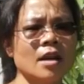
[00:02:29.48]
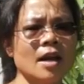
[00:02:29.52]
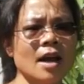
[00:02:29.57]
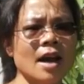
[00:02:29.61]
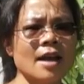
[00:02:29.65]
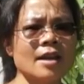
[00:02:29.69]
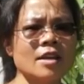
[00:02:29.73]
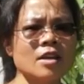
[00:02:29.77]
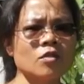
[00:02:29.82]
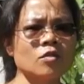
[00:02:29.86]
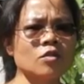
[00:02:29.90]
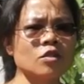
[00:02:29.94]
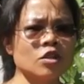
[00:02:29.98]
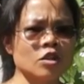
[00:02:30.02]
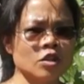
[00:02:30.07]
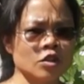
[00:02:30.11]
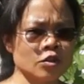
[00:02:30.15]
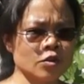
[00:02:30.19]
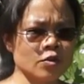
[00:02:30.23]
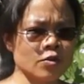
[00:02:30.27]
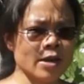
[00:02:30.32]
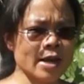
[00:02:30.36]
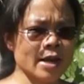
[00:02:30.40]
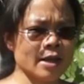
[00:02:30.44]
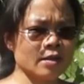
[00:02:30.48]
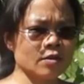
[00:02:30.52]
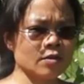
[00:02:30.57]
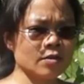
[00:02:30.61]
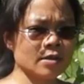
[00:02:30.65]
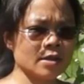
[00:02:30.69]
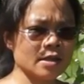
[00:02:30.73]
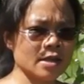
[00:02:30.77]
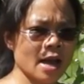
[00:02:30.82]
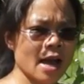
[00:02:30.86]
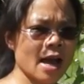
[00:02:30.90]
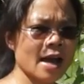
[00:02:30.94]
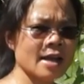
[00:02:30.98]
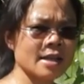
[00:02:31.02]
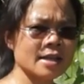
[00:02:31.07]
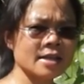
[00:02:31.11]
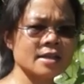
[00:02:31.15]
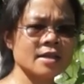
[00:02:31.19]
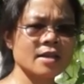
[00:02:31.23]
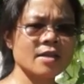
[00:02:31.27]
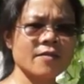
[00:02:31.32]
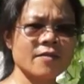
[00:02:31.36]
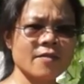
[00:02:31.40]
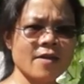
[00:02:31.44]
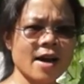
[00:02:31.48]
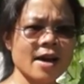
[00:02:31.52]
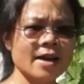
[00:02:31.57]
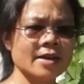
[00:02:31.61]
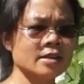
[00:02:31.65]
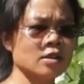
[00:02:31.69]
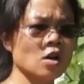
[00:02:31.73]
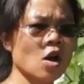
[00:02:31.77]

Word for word: I use a string to tie the vines